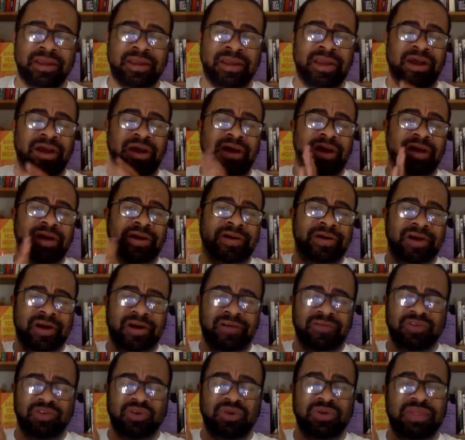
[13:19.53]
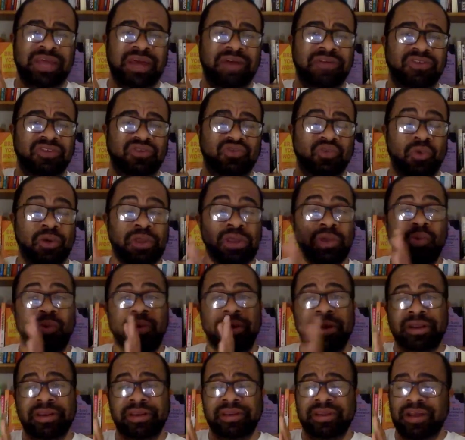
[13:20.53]
uh, of two thousand
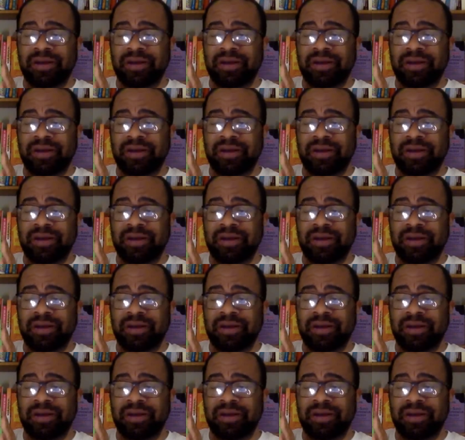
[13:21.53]
twenty-one,